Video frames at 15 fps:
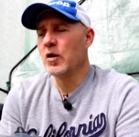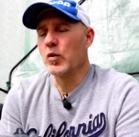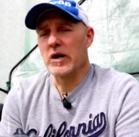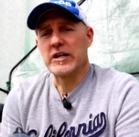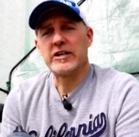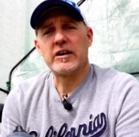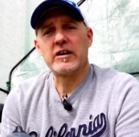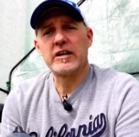What
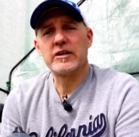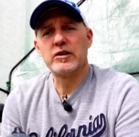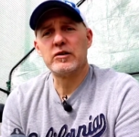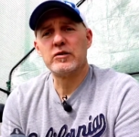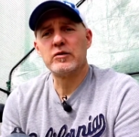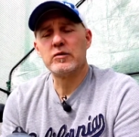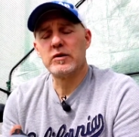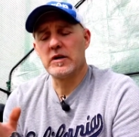I generally
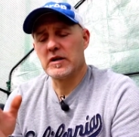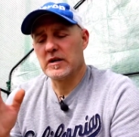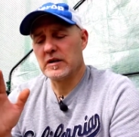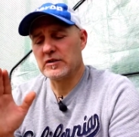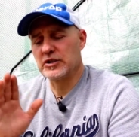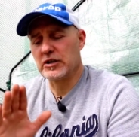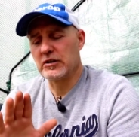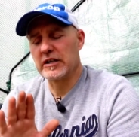do,
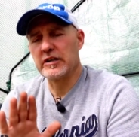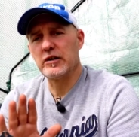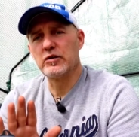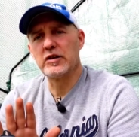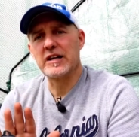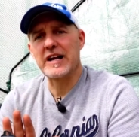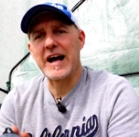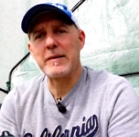uh, generally
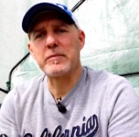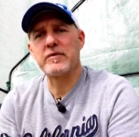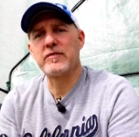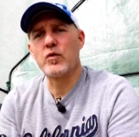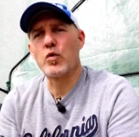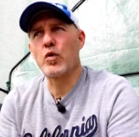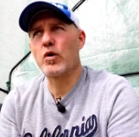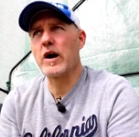do the night
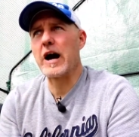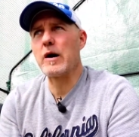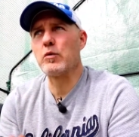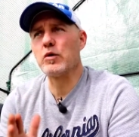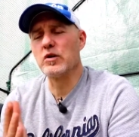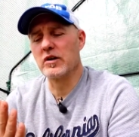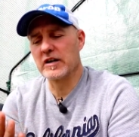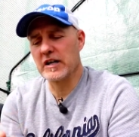before, I
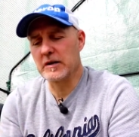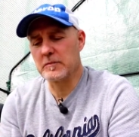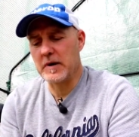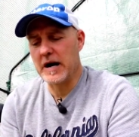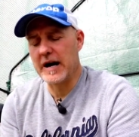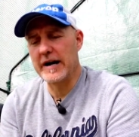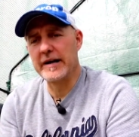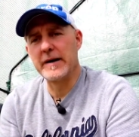will look at
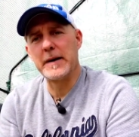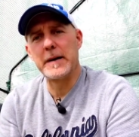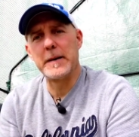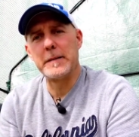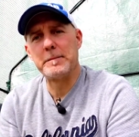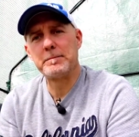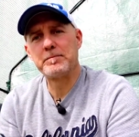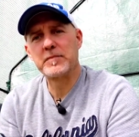my
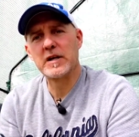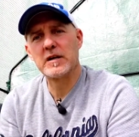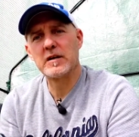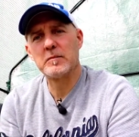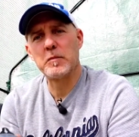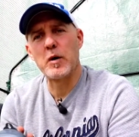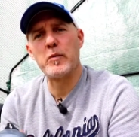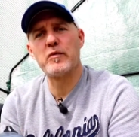um,
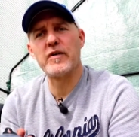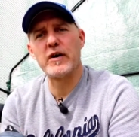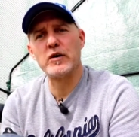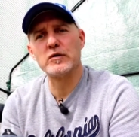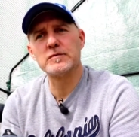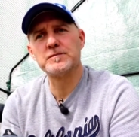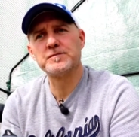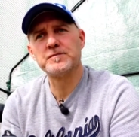mobile
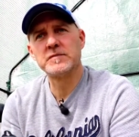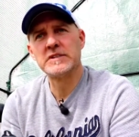phone